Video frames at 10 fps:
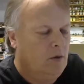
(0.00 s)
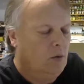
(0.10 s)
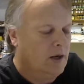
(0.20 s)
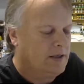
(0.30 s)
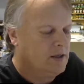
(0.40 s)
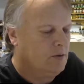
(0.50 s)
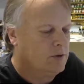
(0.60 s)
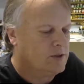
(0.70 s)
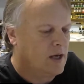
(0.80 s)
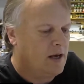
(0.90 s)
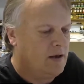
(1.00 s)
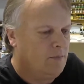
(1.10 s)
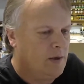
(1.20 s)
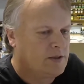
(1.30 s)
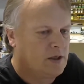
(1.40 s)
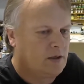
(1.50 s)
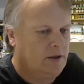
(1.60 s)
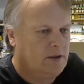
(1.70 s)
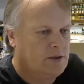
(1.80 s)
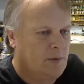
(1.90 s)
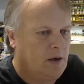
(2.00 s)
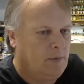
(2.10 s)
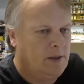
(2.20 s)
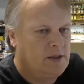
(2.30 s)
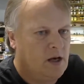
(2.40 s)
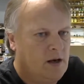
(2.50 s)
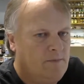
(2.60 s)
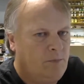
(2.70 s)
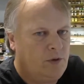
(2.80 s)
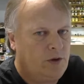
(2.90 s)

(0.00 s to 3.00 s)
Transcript: what I did was I basically spent all my time